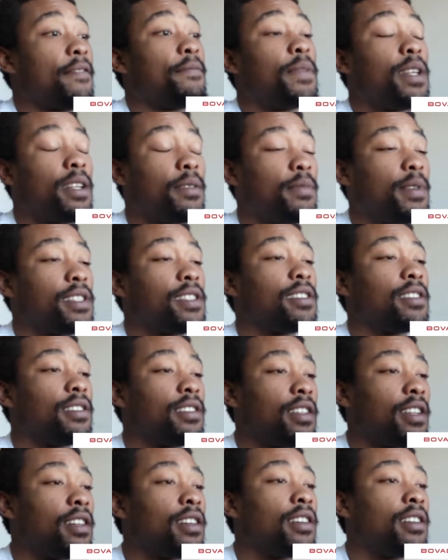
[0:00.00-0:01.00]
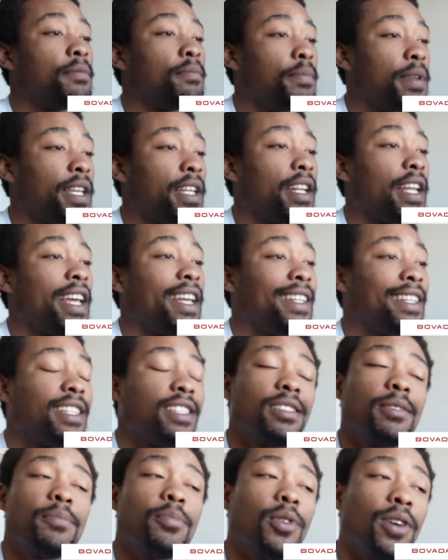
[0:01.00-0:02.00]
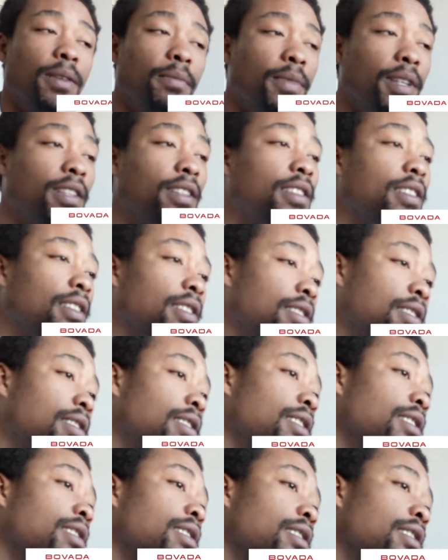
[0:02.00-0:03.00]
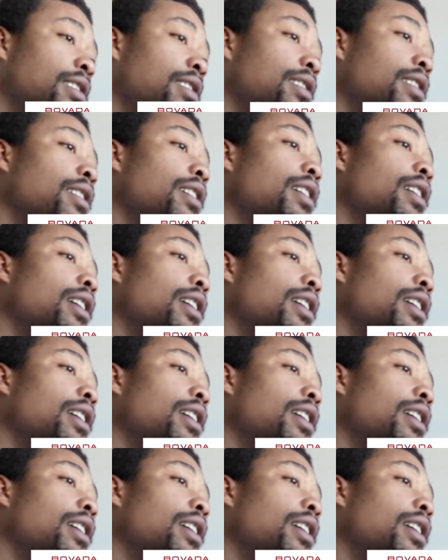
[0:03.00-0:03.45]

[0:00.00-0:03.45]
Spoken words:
been a disappointment this season.